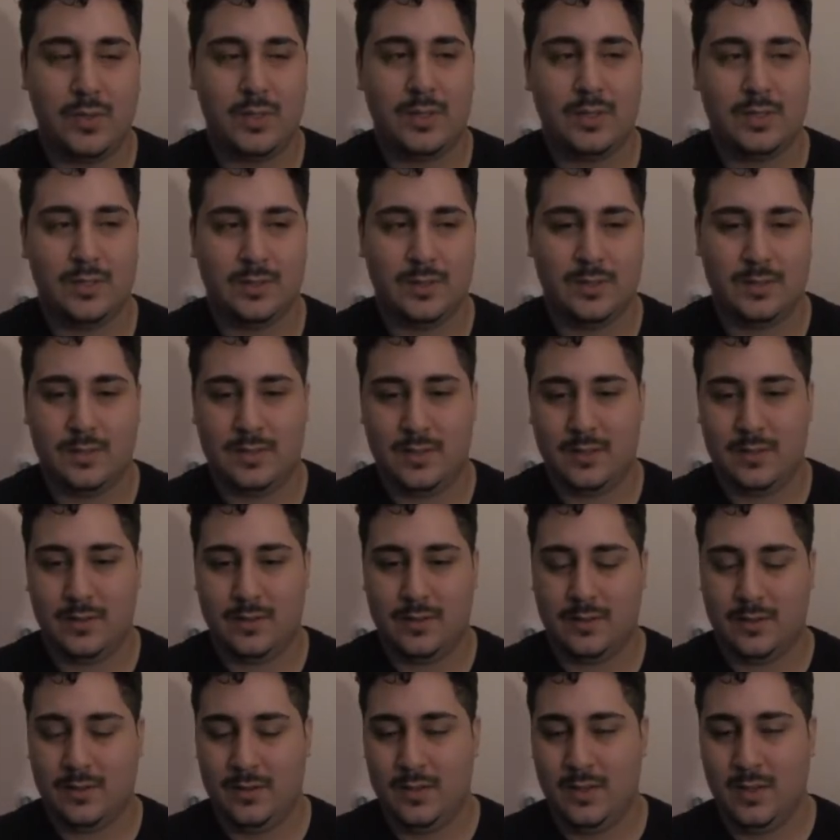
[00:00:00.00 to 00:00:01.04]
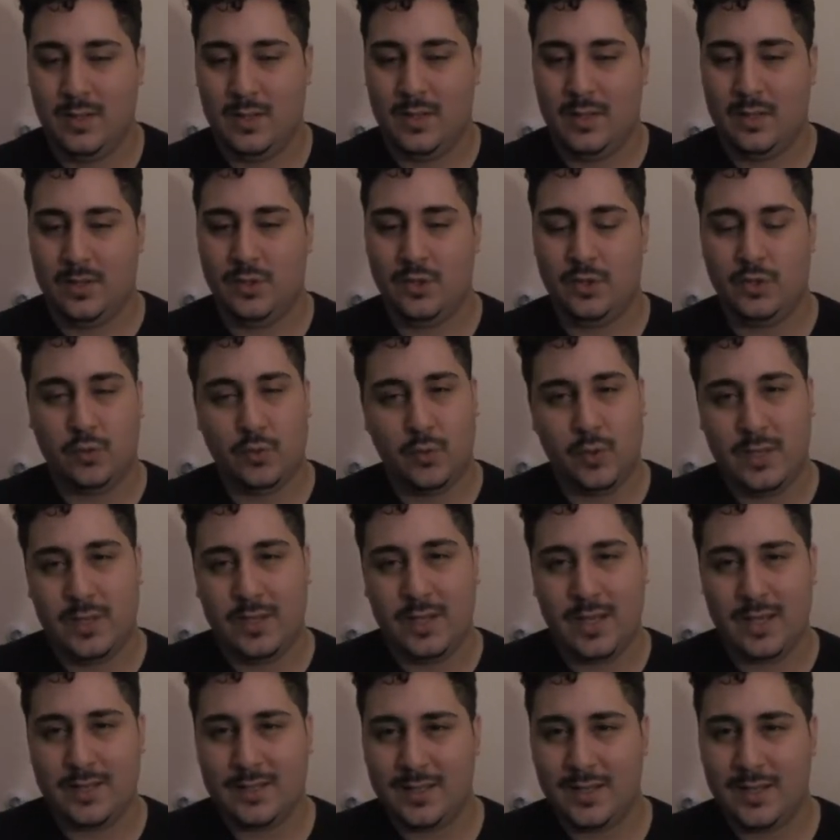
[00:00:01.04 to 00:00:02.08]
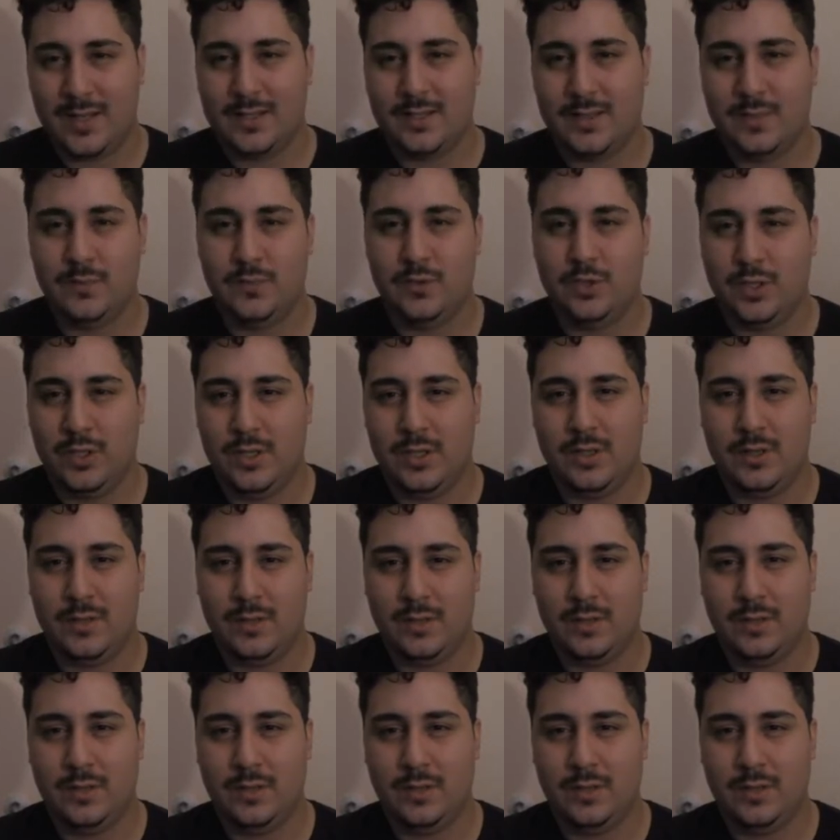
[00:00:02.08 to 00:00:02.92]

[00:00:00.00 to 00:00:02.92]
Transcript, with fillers: it is they're treating it as an SMG.